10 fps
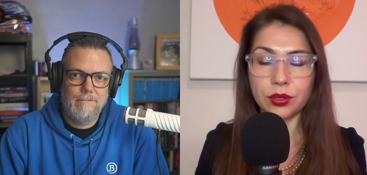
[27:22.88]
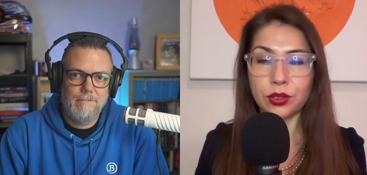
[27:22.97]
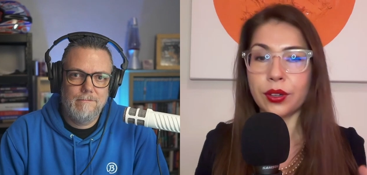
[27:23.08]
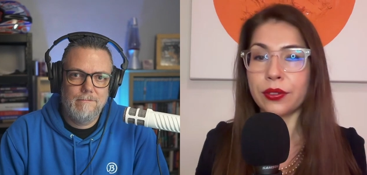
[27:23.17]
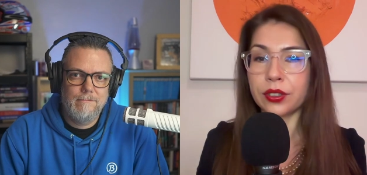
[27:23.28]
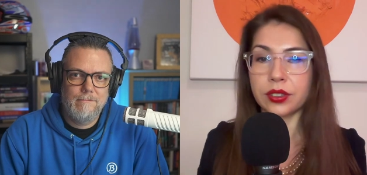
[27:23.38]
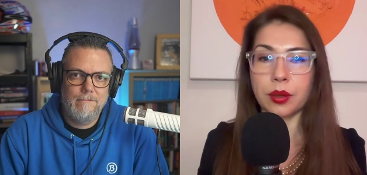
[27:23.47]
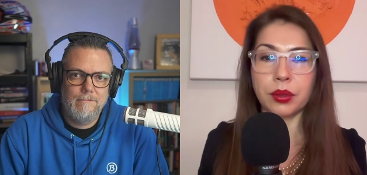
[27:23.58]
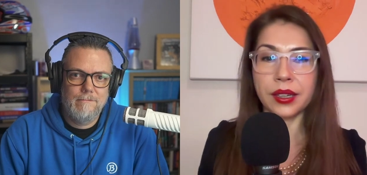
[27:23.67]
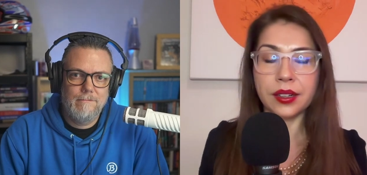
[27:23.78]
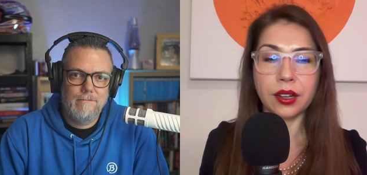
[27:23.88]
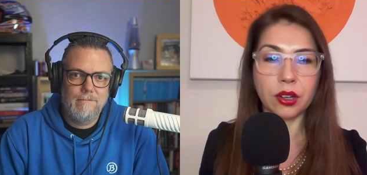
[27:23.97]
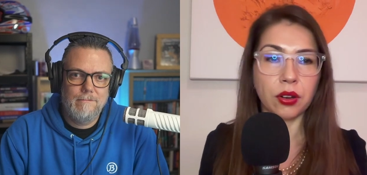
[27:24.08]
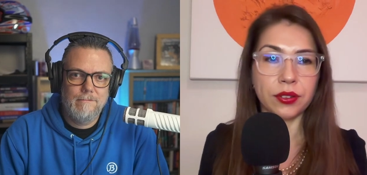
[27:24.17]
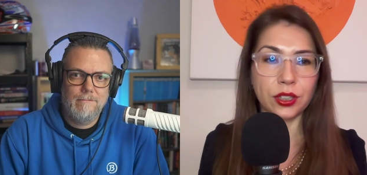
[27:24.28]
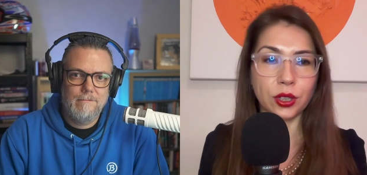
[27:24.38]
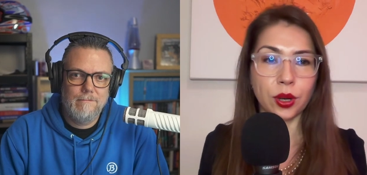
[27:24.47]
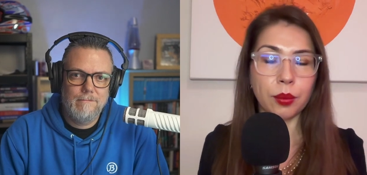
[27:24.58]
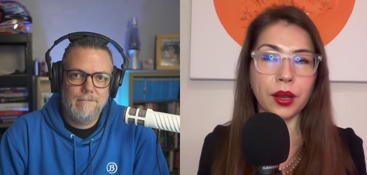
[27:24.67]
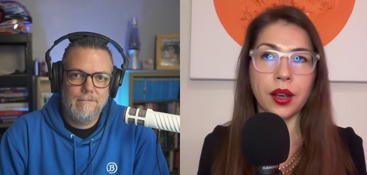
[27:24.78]
Speaker 1: So, for example, in our coffee
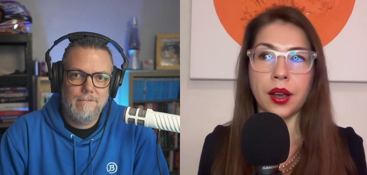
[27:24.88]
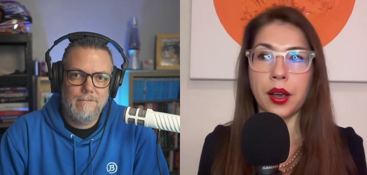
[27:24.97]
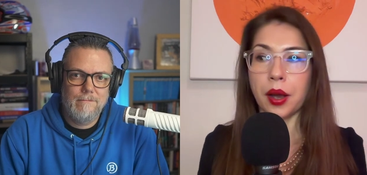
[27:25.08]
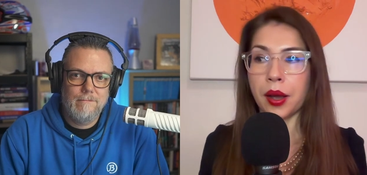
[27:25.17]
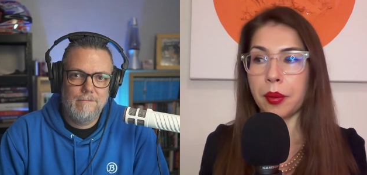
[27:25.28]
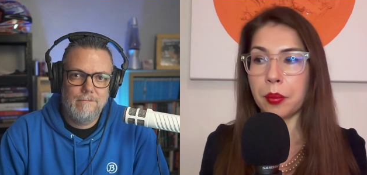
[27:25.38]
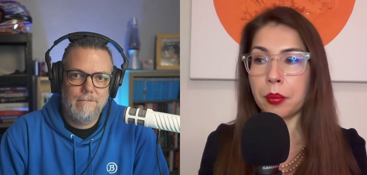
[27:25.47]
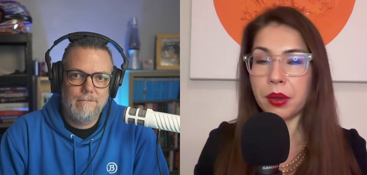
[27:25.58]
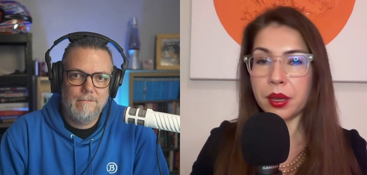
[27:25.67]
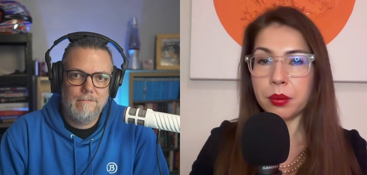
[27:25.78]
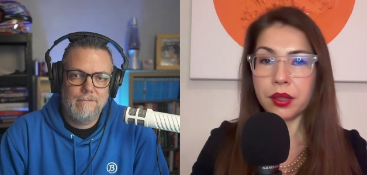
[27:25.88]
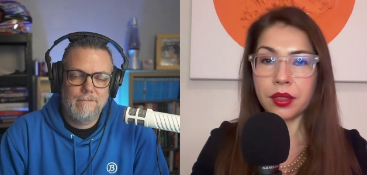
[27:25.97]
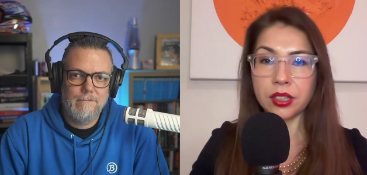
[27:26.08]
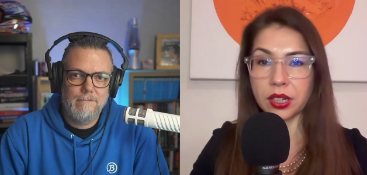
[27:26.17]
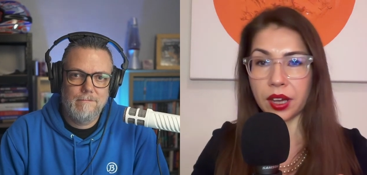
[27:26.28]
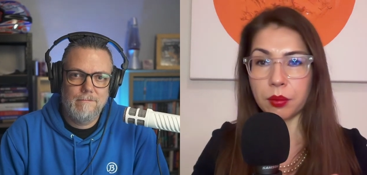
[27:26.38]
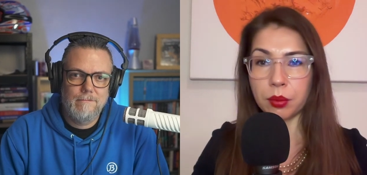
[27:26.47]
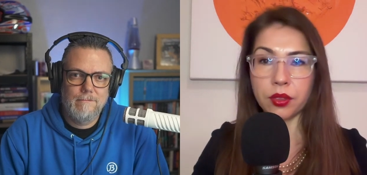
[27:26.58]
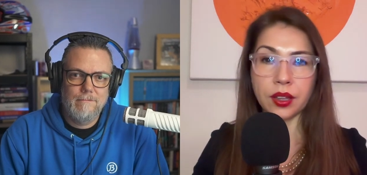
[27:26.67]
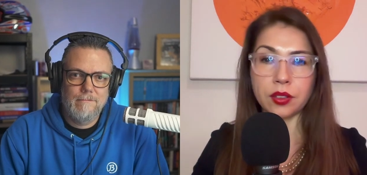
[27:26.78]
shop, uh, maybe the
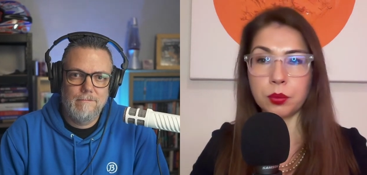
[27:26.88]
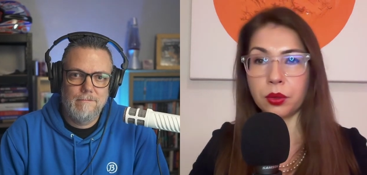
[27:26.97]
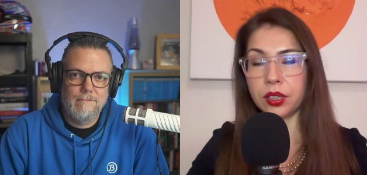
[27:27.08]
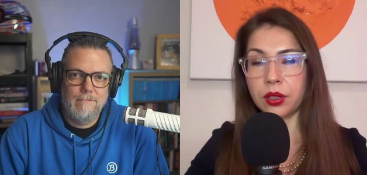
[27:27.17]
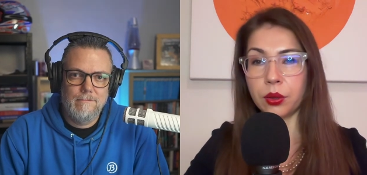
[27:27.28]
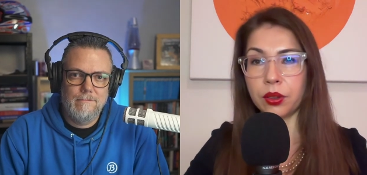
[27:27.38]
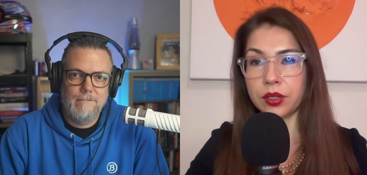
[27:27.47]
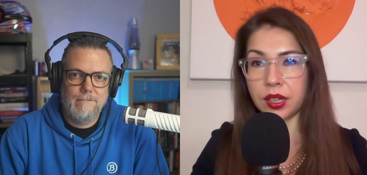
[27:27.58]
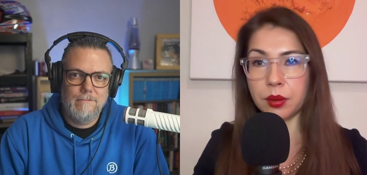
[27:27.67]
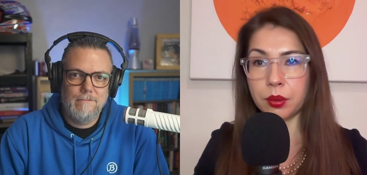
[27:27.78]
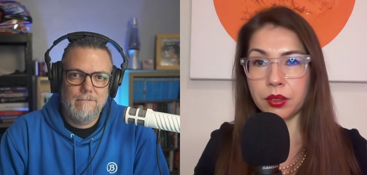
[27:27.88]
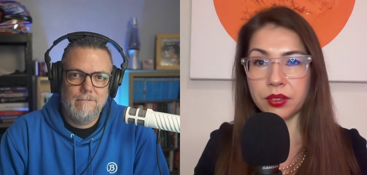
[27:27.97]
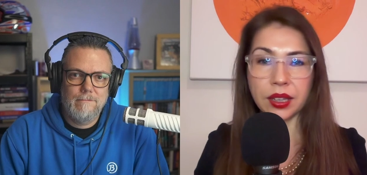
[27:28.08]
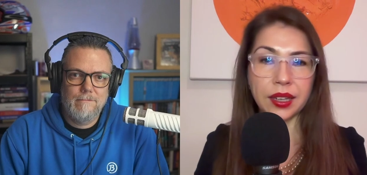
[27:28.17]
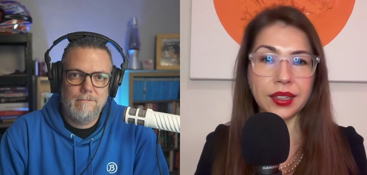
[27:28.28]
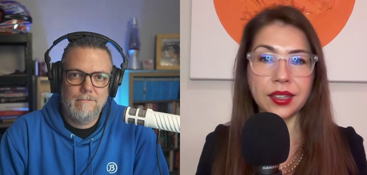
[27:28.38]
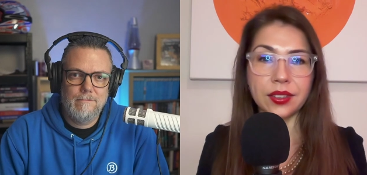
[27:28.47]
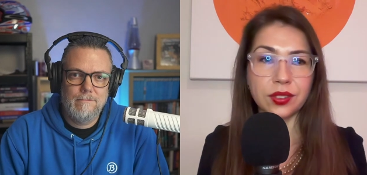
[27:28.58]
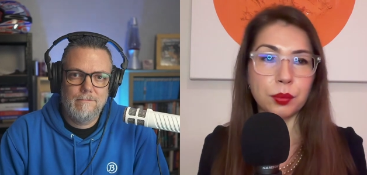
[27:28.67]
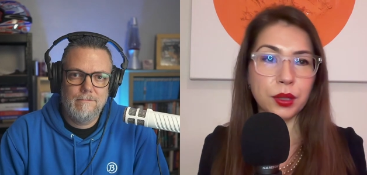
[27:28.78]
chatbot that's booking all the tables
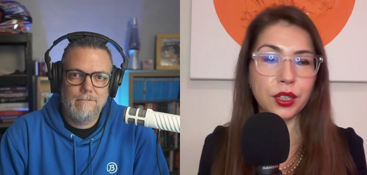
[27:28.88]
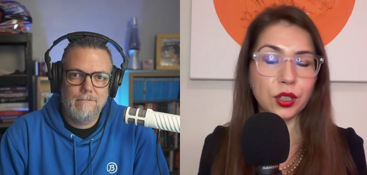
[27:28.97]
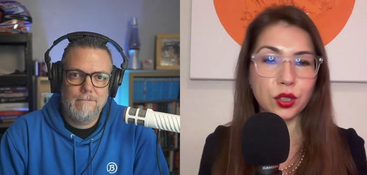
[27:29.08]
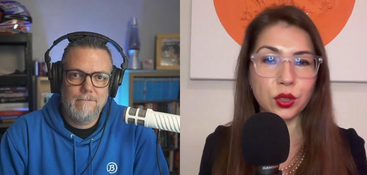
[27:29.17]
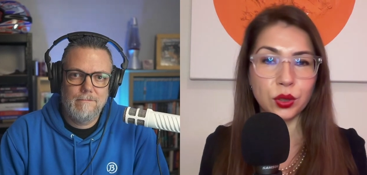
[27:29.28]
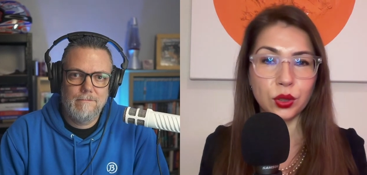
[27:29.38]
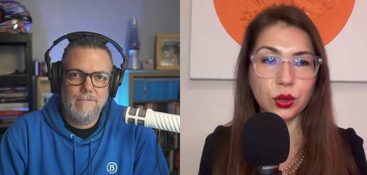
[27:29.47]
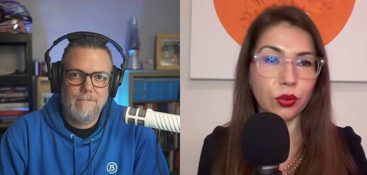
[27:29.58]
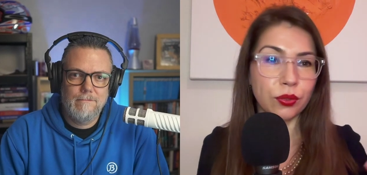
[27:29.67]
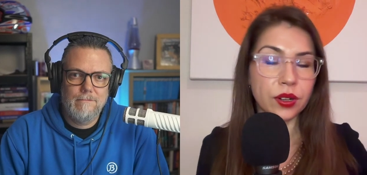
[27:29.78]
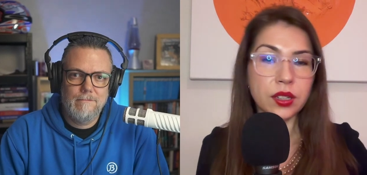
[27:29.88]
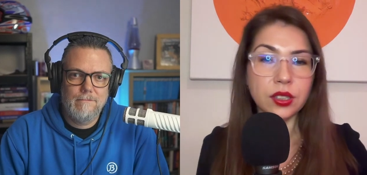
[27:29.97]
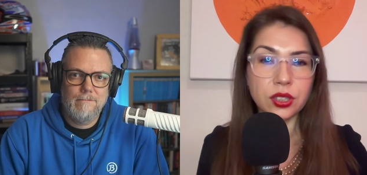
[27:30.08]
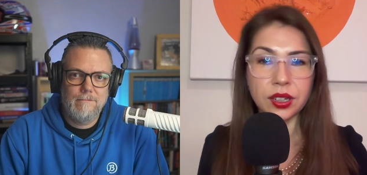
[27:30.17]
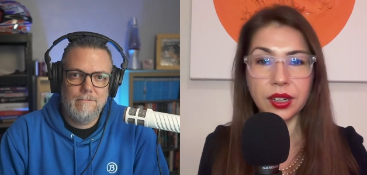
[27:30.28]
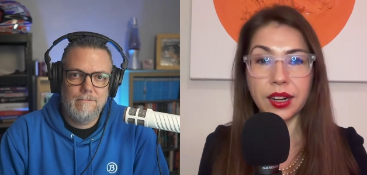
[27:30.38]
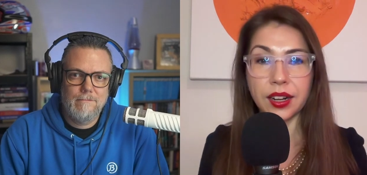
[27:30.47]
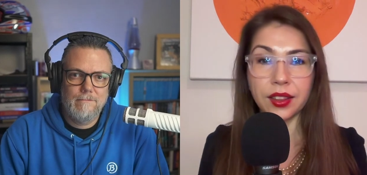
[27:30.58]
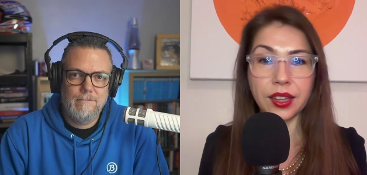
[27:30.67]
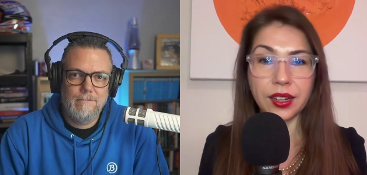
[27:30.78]
can speak to your fridge,
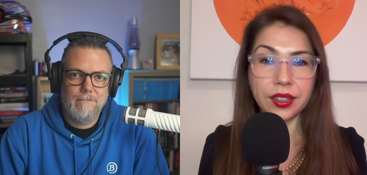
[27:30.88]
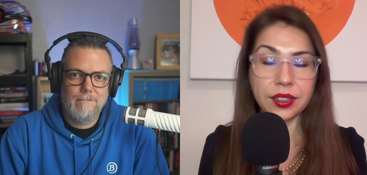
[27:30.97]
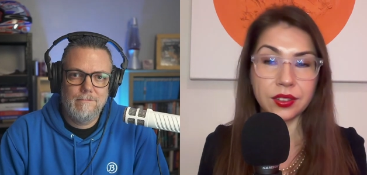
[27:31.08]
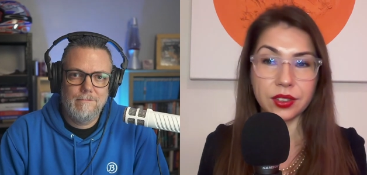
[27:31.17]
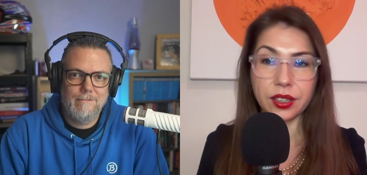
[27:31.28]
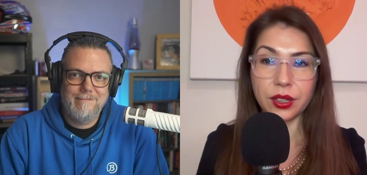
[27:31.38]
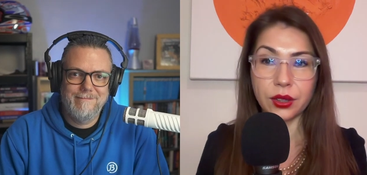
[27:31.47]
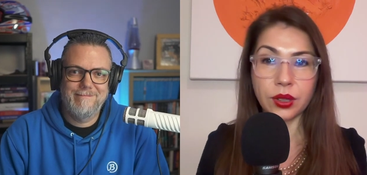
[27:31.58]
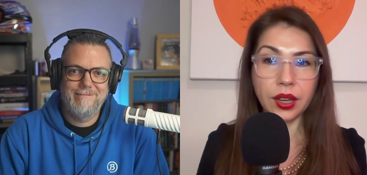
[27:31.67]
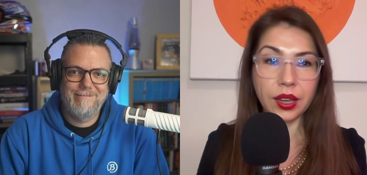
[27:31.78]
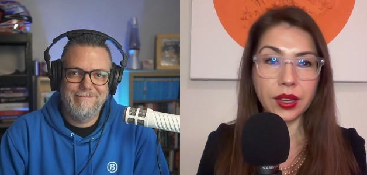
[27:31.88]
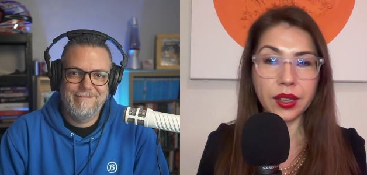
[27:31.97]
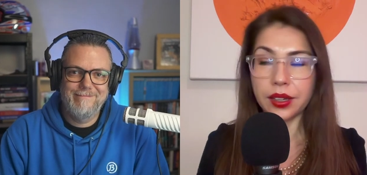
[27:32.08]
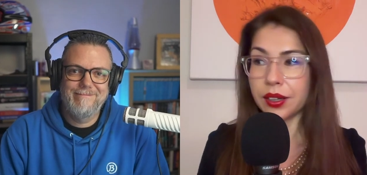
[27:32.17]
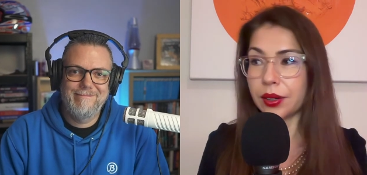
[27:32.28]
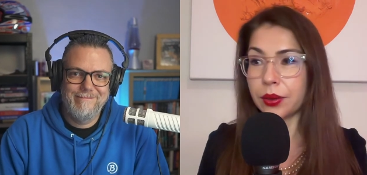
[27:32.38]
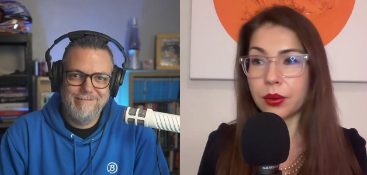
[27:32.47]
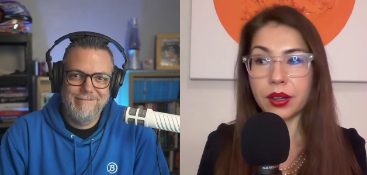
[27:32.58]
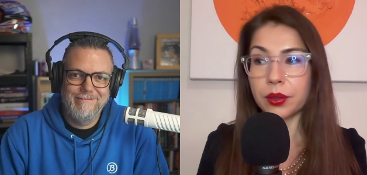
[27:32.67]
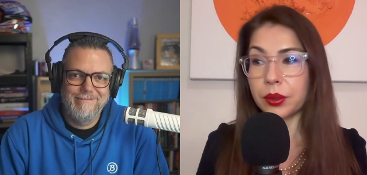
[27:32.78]
and then it can say, okay,
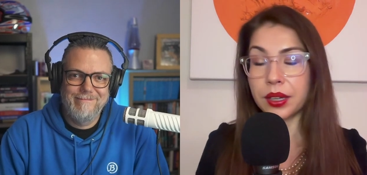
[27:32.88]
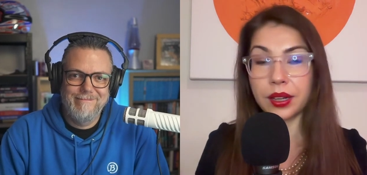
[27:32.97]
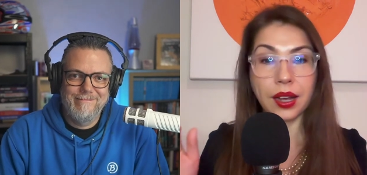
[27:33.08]
well, we're going to